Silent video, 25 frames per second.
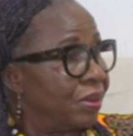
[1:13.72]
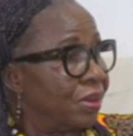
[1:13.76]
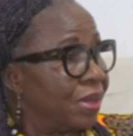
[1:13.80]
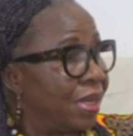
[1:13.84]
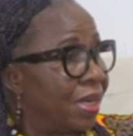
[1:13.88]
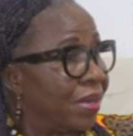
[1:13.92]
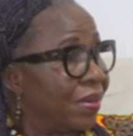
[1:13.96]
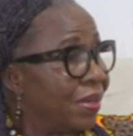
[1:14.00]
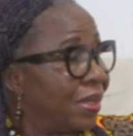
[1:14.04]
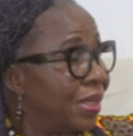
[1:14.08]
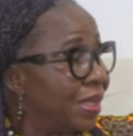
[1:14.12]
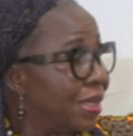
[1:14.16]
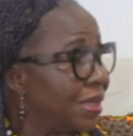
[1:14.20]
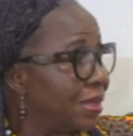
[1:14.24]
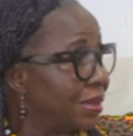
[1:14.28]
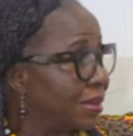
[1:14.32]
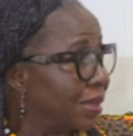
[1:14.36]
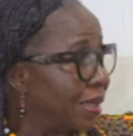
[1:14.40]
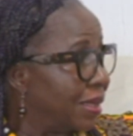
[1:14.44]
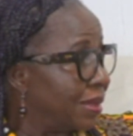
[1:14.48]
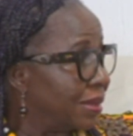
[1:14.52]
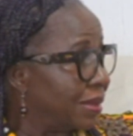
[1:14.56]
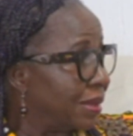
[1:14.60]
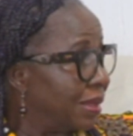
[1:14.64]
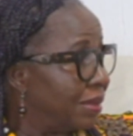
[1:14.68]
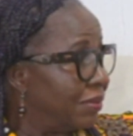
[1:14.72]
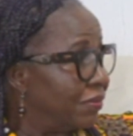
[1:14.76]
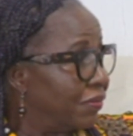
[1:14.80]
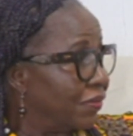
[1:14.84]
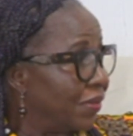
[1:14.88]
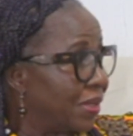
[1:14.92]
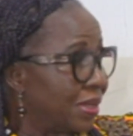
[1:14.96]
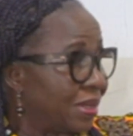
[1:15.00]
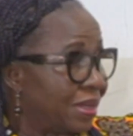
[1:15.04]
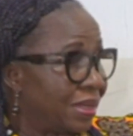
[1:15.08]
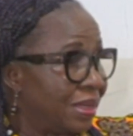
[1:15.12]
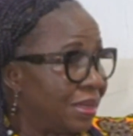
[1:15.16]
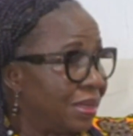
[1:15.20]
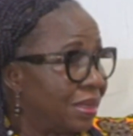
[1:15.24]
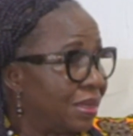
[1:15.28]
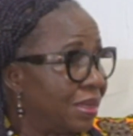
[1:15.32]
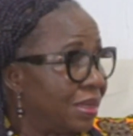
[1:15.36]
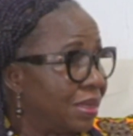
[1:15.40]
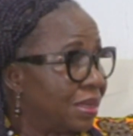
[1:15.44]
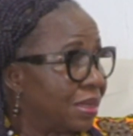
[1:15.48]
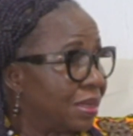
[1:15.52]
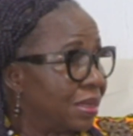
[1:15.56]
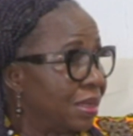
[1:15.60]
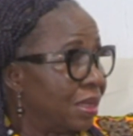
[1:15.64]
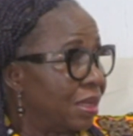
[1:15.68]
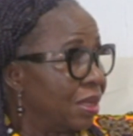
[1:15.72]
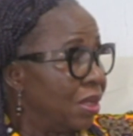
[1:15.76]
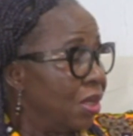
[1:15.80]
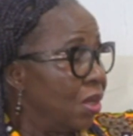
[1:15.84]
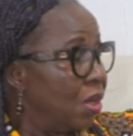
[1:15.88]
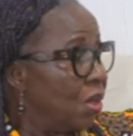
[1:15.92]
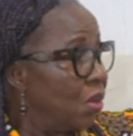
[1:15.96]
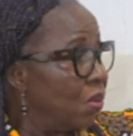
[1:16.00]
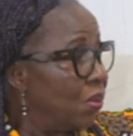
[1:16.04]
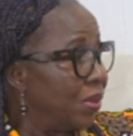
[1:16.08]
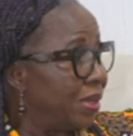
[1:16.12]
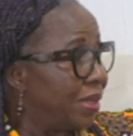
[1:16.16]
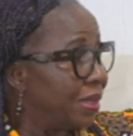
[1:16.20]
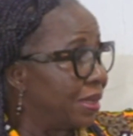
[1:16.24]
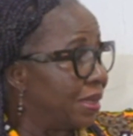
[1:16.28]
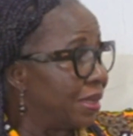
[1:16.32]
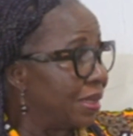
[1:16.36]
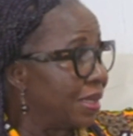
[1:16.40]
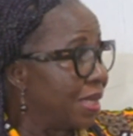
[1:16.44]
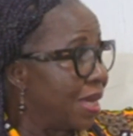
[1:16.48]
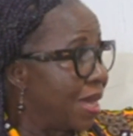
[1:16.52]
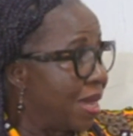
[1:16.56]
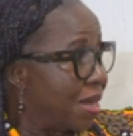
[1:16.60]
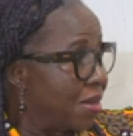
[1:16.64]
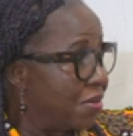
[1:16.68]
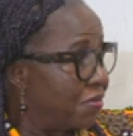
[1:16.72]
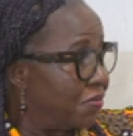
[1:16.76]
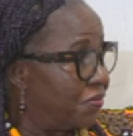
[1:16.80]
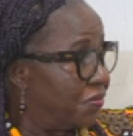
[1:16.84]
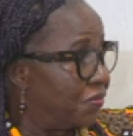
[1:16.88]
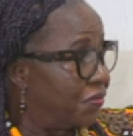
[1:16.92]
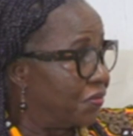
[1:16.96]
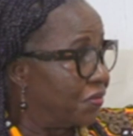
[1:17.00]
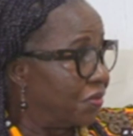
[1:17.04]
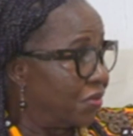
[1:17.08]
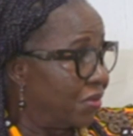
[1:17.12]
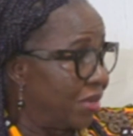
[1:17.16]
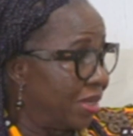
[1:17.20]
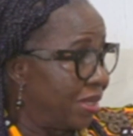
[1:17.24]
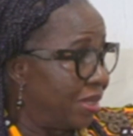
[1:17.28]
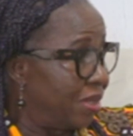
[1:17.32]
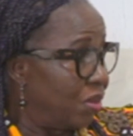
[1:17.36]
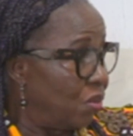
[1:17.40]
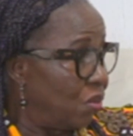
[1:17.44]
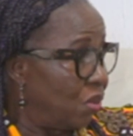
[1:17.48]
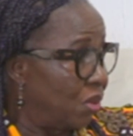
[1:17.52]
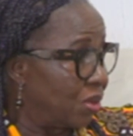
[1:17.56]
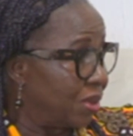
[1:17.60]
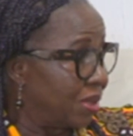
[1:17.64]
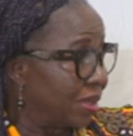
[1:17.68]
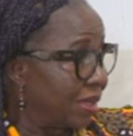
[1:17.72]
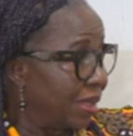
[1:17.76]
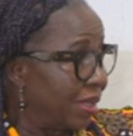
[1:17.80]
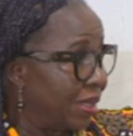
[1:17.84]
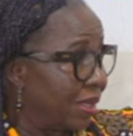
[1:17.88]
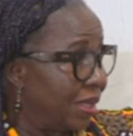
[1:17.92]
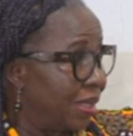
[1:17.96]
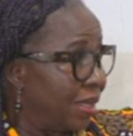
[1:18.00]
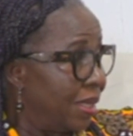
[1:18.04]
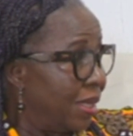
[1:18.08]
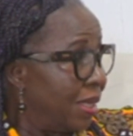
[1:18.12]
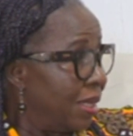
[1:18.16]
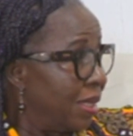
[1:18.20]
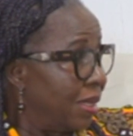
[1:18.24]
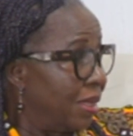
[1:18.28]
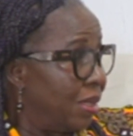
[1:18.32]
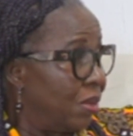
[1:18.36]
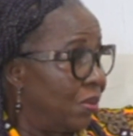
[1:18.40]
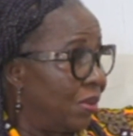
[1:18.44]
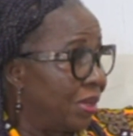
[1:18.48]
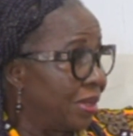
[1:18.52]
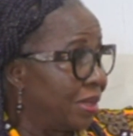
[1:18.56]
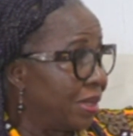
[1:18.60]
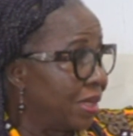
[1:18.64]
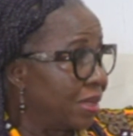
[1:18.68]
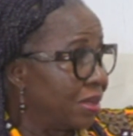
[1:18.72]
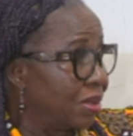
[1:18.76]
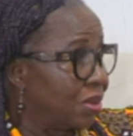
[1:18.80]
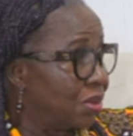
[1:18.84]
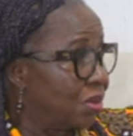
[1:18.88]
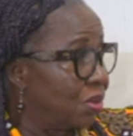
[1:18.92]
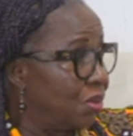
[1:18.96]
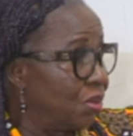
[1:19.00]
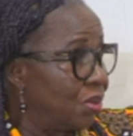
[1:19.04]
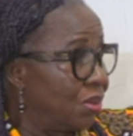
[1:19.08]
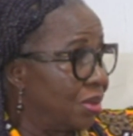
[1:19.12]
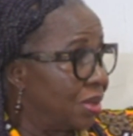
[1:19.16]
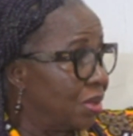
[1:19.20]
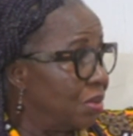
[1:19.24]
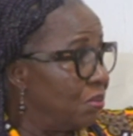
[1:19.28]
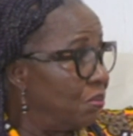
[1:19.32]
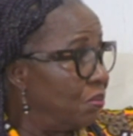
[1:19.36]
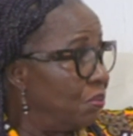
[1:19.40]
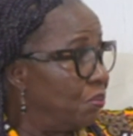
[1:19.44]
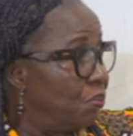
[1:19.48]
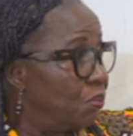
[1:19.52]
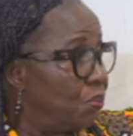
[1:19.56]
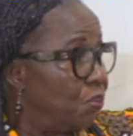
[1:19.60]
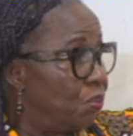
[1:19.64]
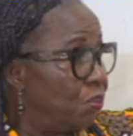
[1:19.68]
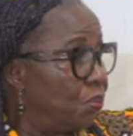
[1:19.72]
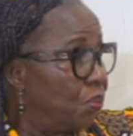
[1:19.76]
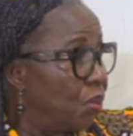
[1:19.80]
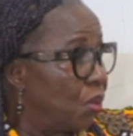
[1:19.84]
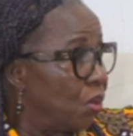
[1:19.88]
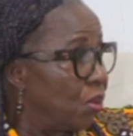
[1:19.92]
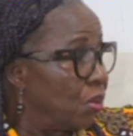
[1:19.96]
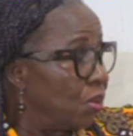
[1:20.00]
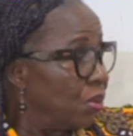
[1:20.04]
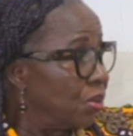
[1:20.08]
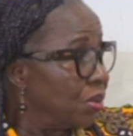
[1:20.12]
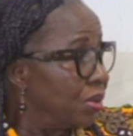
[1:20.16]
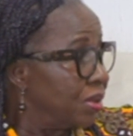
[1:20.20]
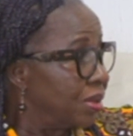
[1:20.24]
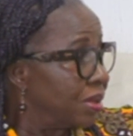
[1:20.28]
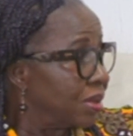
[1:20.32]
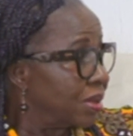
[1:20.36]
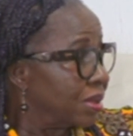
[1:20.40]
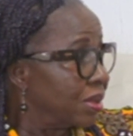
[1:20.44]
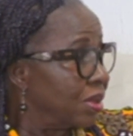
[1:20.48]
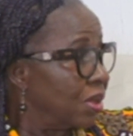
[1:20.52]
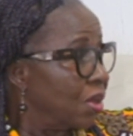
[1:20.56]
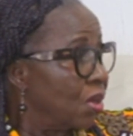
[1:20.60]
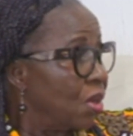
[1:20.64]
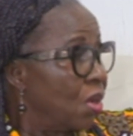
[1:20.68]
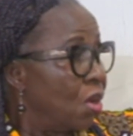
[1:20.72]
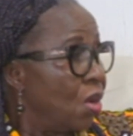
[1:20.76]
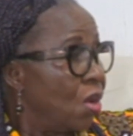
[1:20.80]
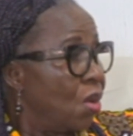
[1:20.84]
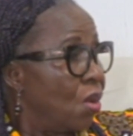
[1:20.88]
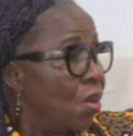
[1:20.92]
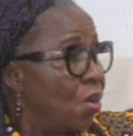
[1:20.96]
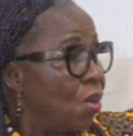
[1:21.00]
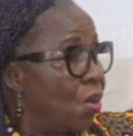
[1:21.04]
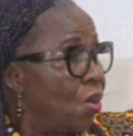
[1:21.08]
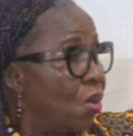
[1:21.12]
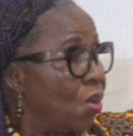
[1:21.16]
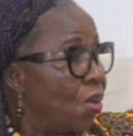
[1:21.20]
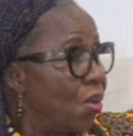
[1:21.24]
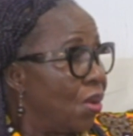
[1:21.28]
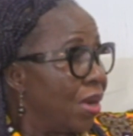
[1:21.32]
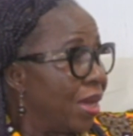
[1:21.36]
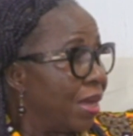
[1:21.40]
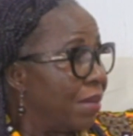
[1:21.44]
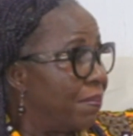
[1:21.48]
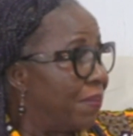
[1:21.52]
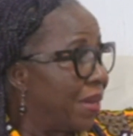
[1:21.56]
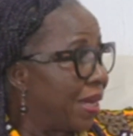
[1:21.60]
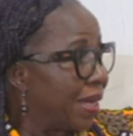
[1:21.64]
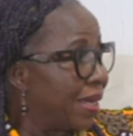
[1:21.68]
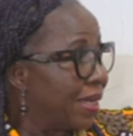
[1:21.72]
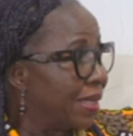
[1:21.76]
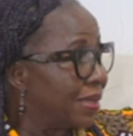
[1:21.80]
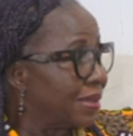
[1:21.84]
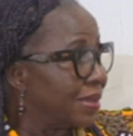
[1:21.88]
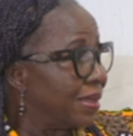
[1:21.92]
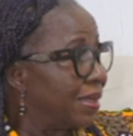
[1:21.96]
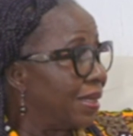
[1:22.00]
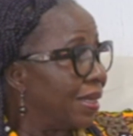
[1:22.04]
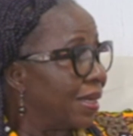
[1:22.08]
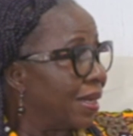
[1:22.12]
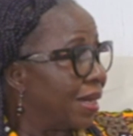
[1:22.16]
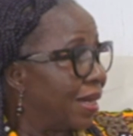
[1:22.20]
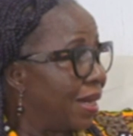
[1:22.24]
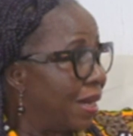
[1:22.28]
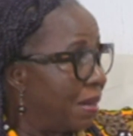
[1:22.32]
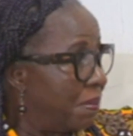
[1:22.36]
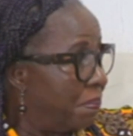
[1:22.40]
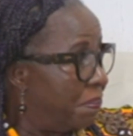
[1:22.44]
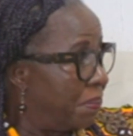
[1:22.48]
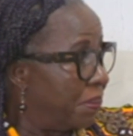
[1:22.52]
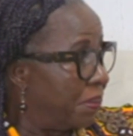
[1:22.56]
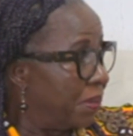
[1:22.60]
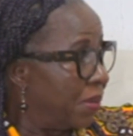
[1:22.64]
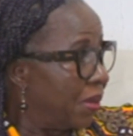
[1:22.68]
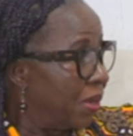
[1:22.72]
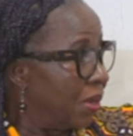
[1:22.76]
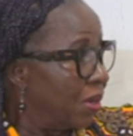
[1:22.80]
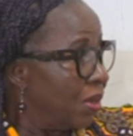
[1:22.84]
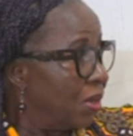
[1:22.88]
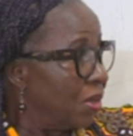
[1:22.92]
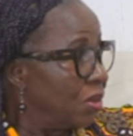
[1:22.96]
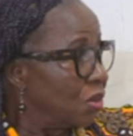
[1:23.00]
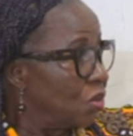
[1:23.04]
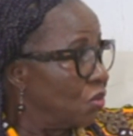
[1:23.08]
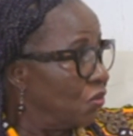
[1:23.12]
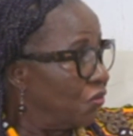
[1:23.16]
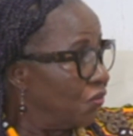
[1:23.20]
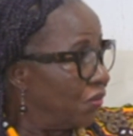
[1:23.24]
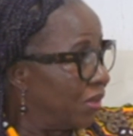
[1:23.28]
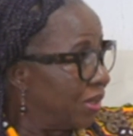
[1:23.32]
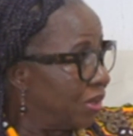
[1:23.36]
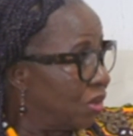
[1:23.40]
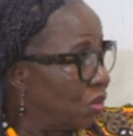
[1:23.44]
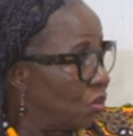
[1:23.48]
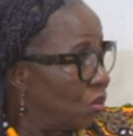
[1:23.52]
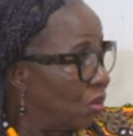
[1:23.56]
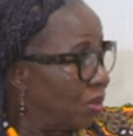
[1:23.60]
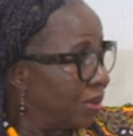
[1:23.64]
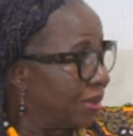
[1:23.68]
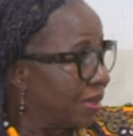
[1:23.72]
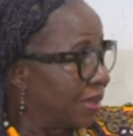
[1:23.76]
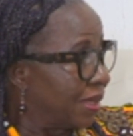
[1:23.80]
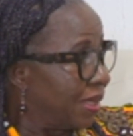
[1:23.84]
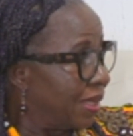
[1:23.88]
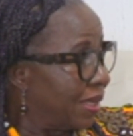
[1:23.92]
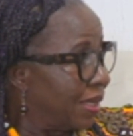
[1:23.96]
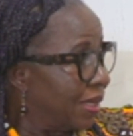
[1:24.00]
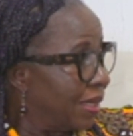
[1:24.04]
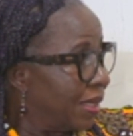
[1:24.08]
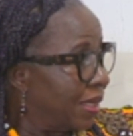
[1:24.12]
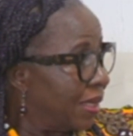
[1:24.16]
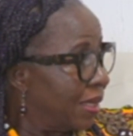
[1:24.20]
I realized that in facilities we didn't have running water. They were just using bowls or a bucket and a cup to fetch water